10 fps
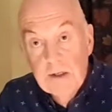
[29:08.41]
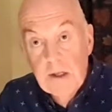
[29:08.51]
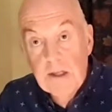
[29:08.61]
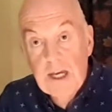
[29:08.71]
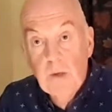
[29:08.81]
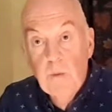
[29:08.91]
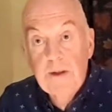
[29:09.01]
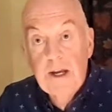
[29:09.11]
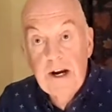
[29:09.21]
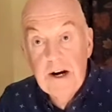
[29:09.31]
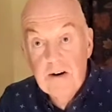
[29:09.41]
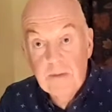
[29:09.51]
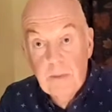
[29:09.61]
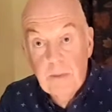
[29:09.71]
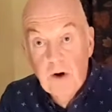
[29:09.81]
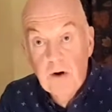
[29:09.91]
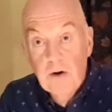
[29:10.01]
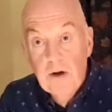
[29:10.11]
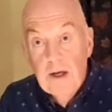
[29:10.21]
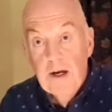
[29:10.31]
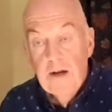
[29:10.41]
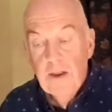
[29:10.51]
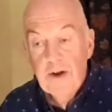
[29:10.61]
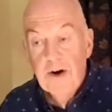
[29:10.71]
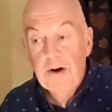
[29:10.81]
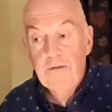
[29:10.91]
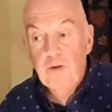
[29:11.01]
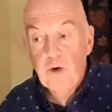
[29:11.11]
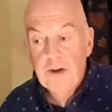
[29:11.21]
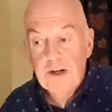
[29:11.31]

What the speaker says: The second one, The Hare's Paw. The third and fourth